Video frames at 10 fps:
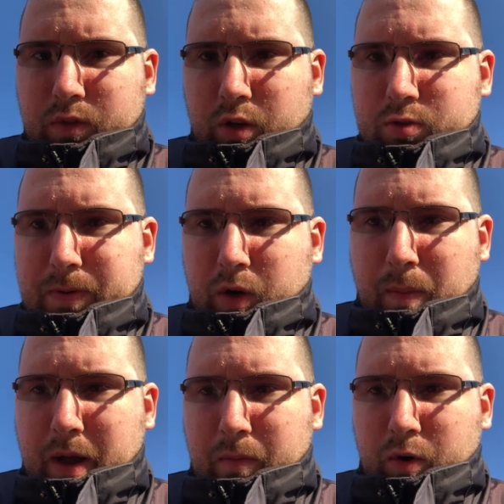those
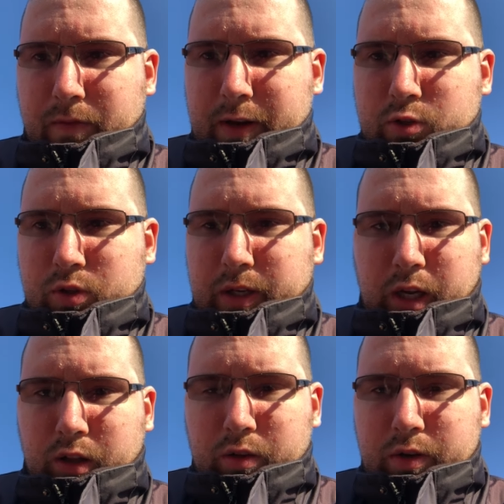Pokemon were eventually
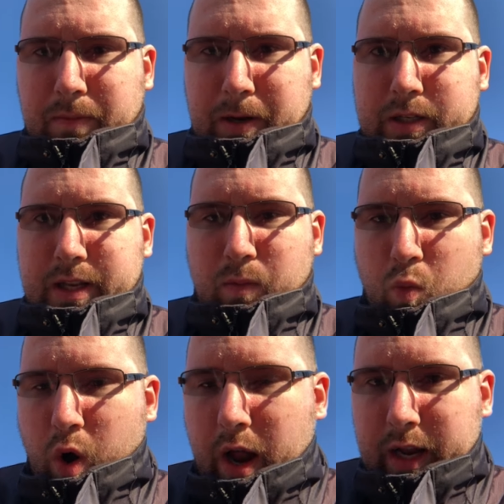included because they
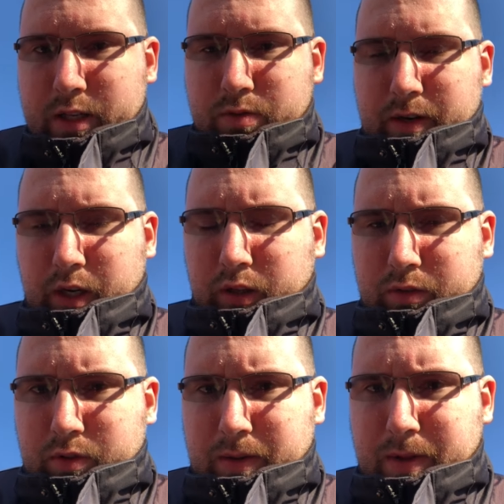wanted to
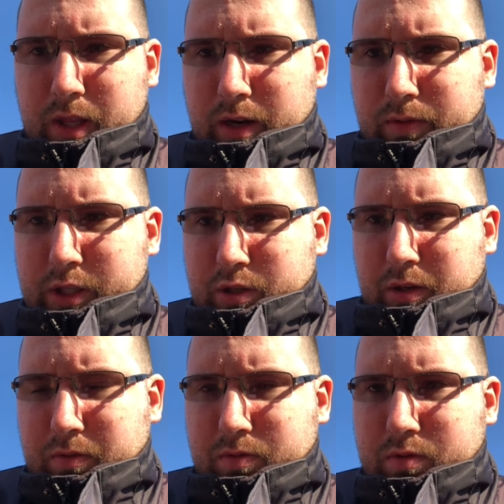include them in the
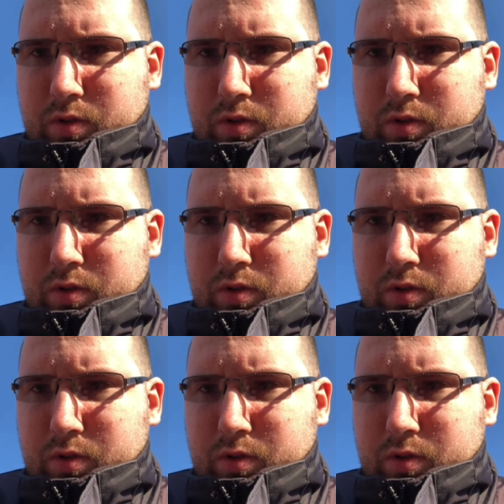original.